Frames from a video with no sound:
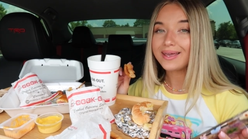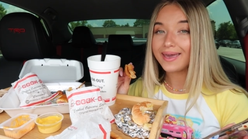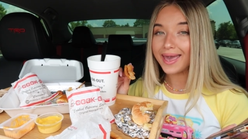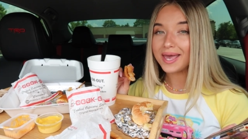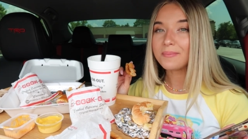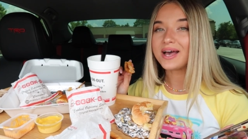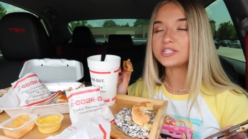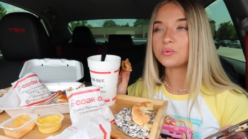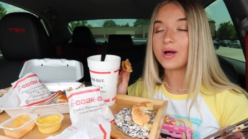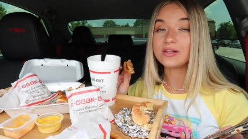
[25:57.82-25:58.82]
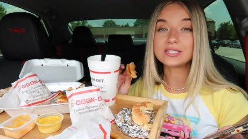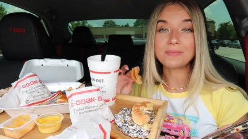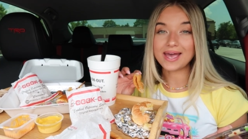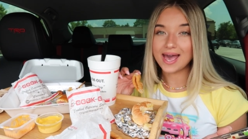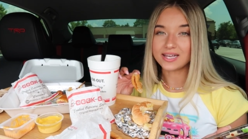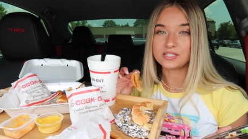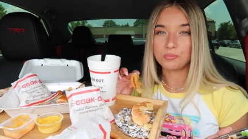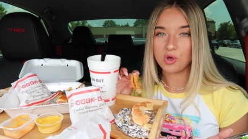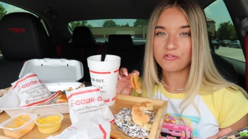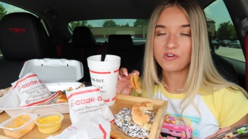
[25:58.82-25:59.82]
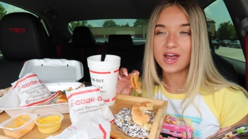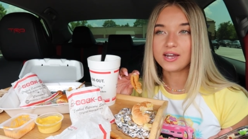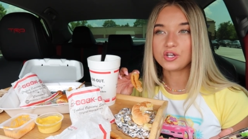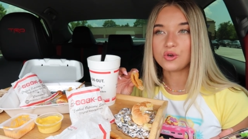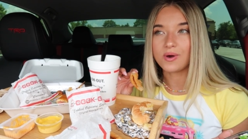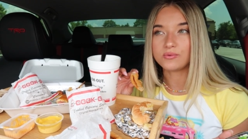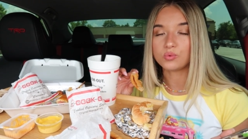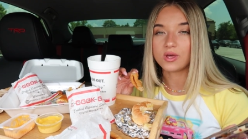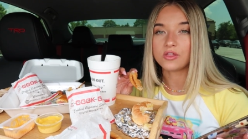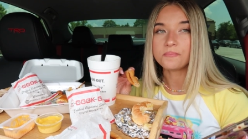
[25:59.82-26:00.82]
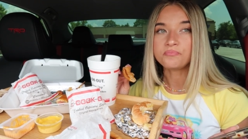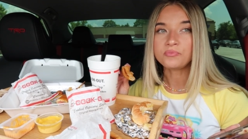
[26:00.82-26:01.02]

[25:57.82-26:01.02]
Gabe, as well as my ex-boyfriend who I was with,